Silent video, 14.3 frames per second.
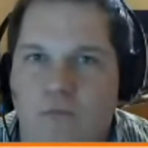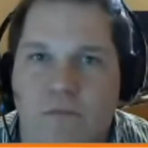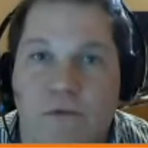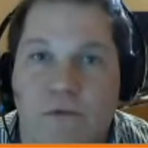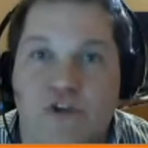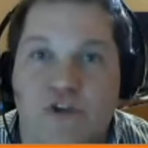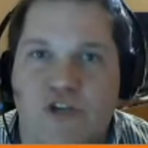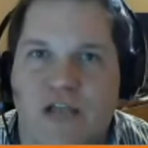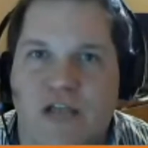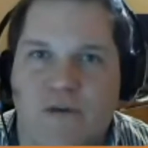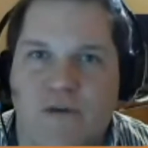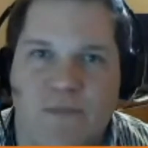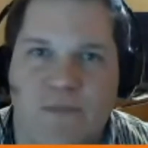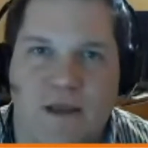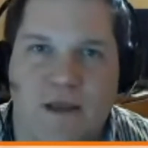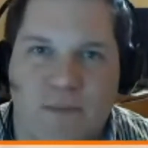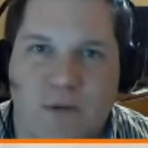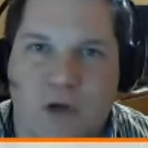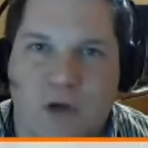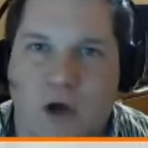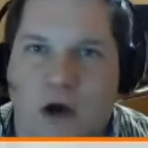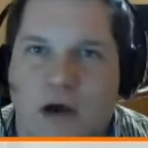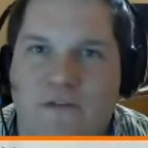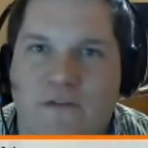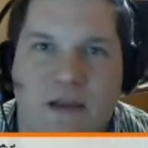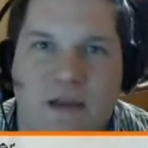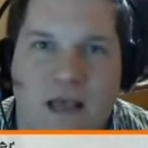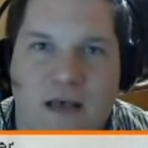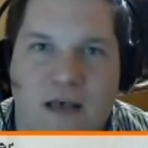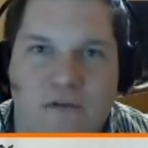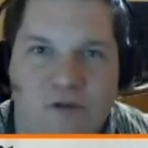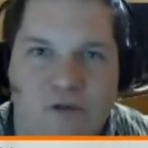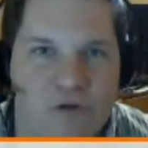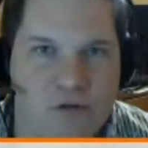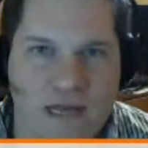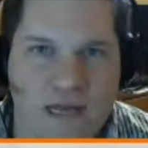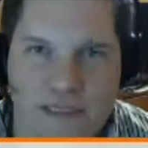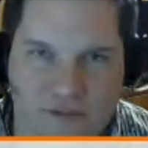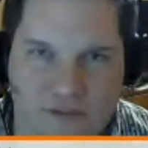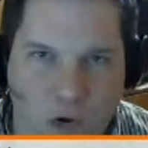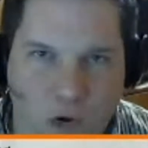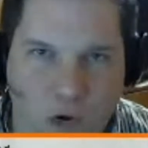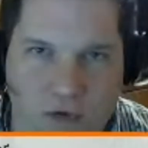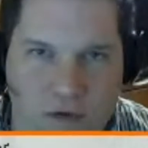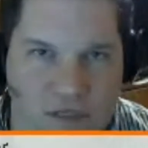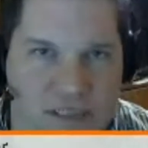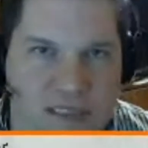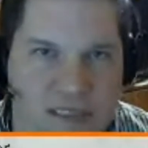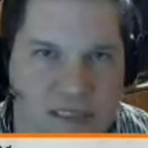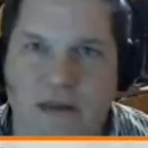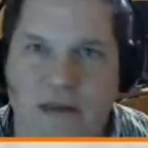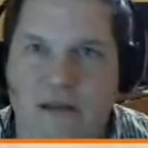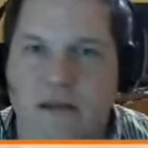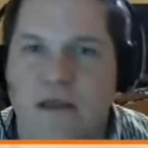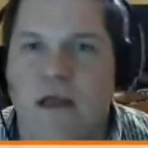You should give up that cup of coffee and have 2 glasses of water instead.